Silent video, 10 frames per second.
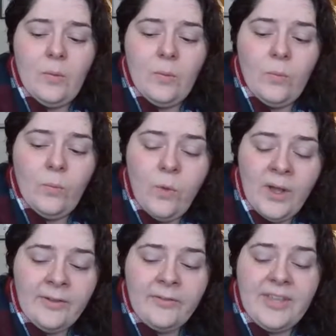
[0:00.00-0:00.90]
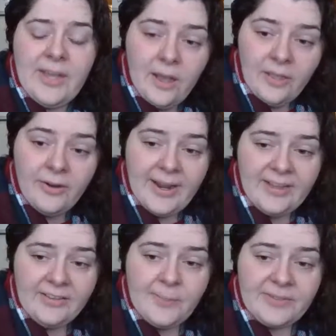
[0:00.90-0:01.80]
one of the other
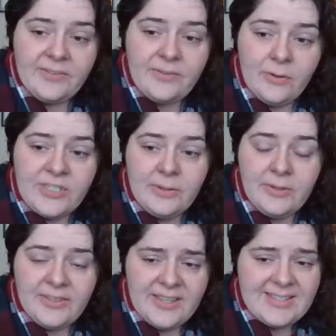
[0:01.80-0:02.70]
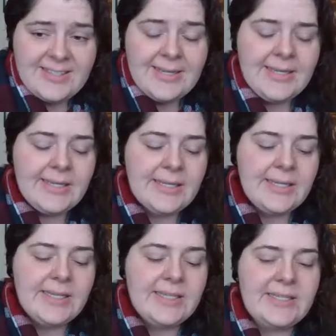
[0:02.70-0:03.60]
aspects associated with this
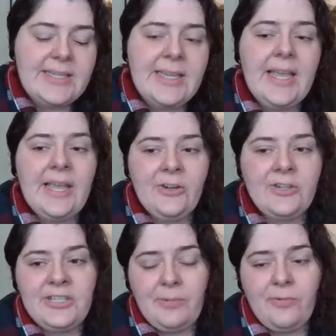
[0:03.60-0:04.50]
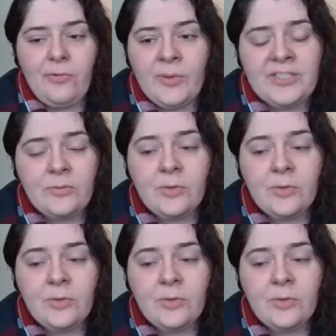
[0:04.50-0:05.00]
is the energy performance.